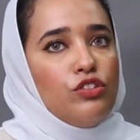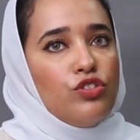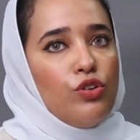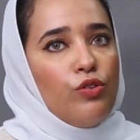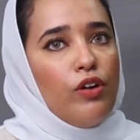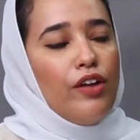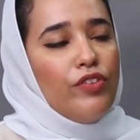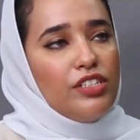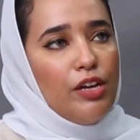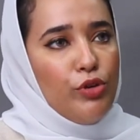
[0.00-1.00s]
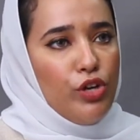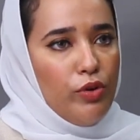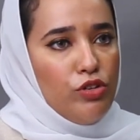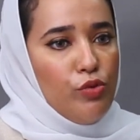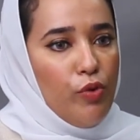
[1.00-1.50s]
So every time you
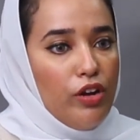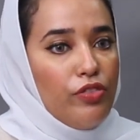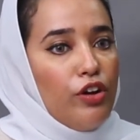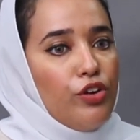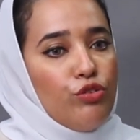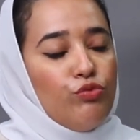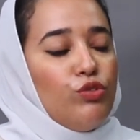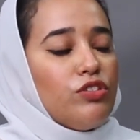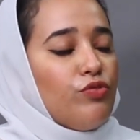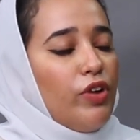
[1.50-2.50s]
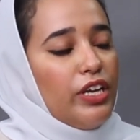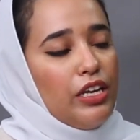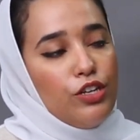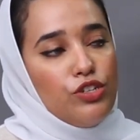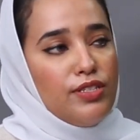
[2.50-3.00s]
go into work, there are new rules and
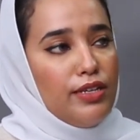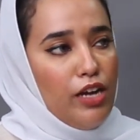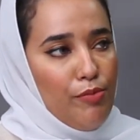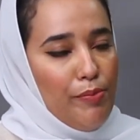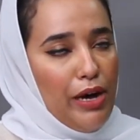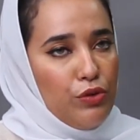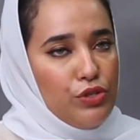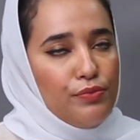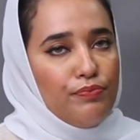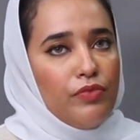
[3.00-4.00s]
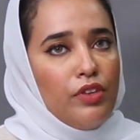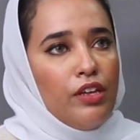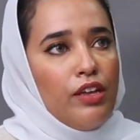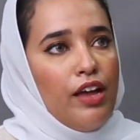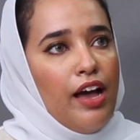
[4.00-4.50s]
regulations that come about.
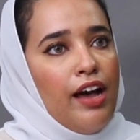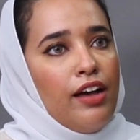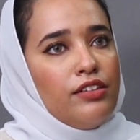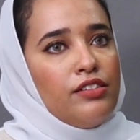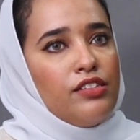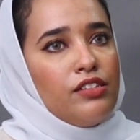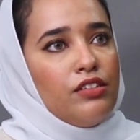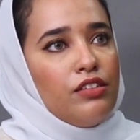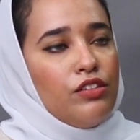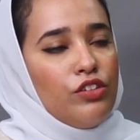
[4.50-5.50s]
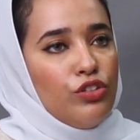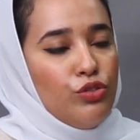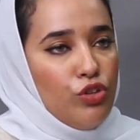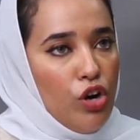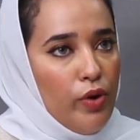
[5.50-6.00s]
And
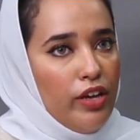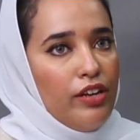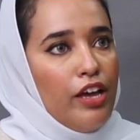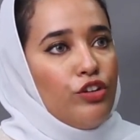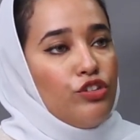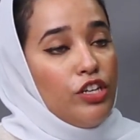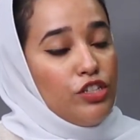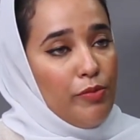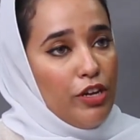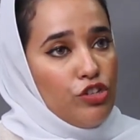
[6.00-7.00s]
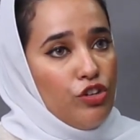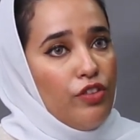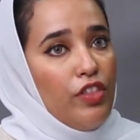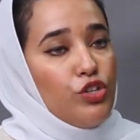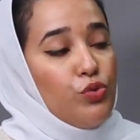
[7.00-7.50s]
you go in and you need to make
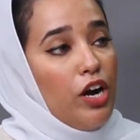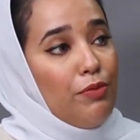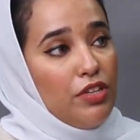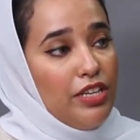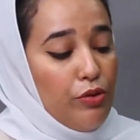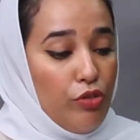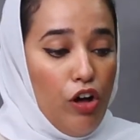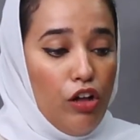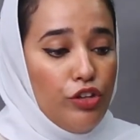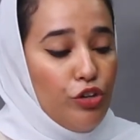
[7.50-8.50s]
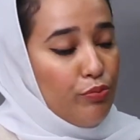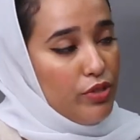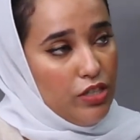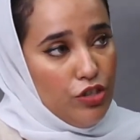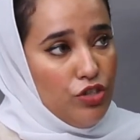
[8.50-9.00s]
sure that you are up to date with all the new
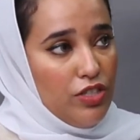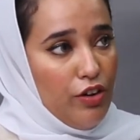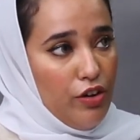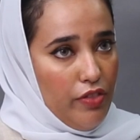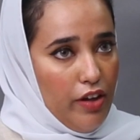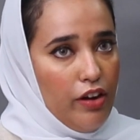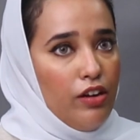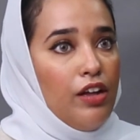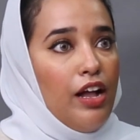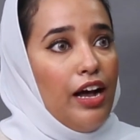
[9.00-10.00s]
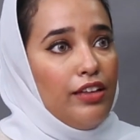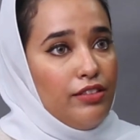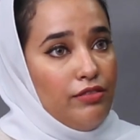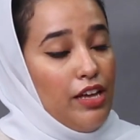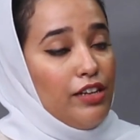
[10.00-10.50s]
procedures that there.
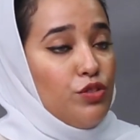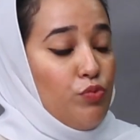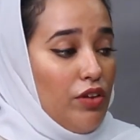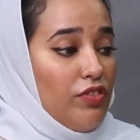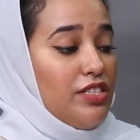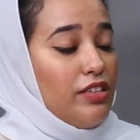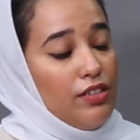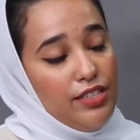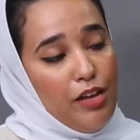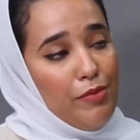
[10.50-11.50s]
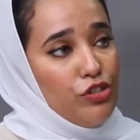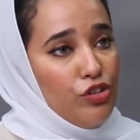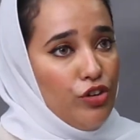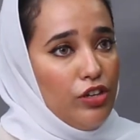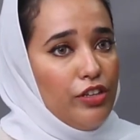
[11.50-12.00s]
And that's one of the skills that I
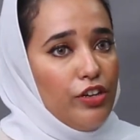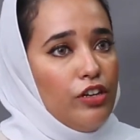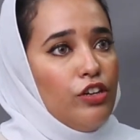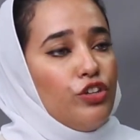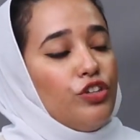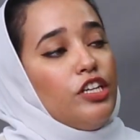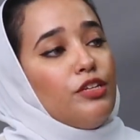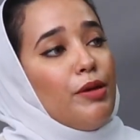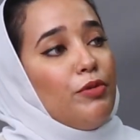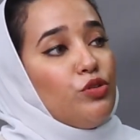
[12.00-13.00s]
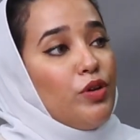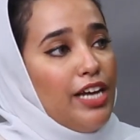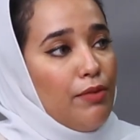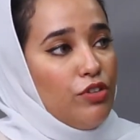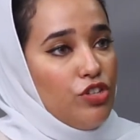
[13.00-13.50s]
mentioned earlier. You need to be able to
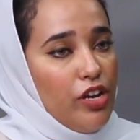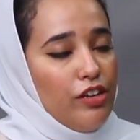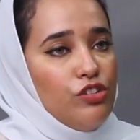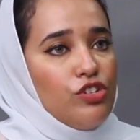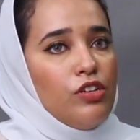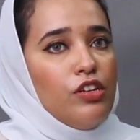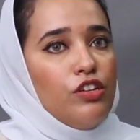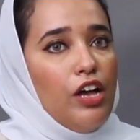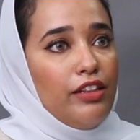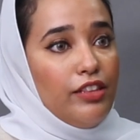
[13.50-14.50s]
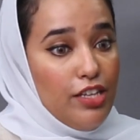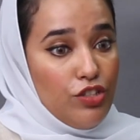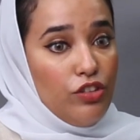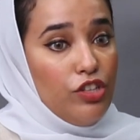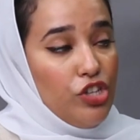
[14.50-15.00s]
adapt to change. And these
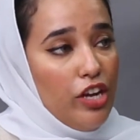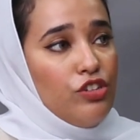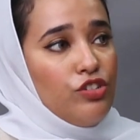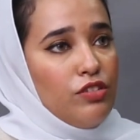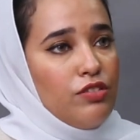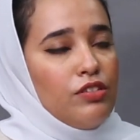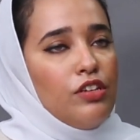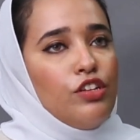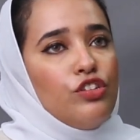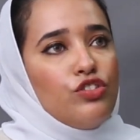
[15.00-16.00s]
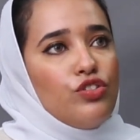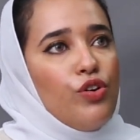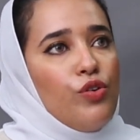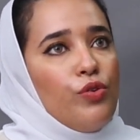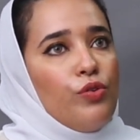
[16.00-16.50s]
are the changes.
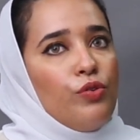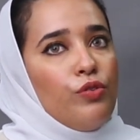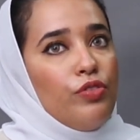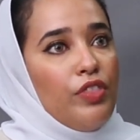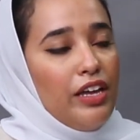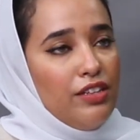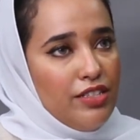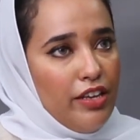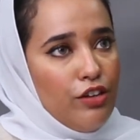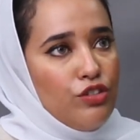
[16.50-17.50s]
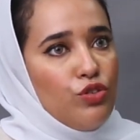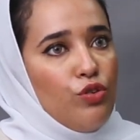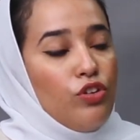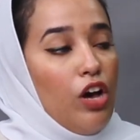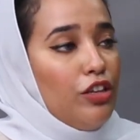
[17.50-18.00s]
So that is there.
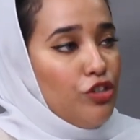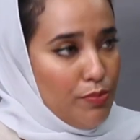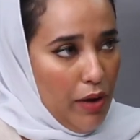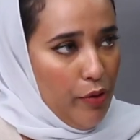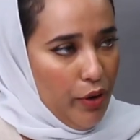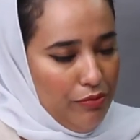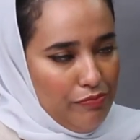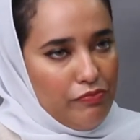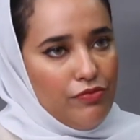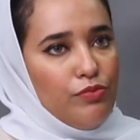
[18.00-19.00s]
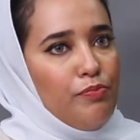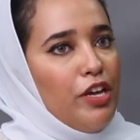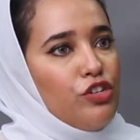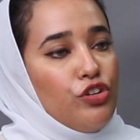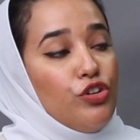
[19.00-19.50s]
So knowledge is power.
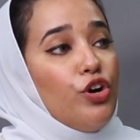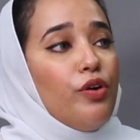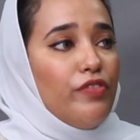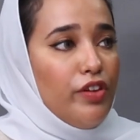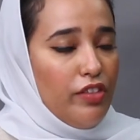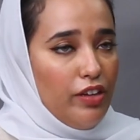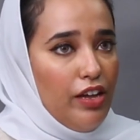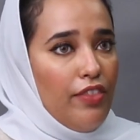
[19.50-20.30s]
Make sure you know everything.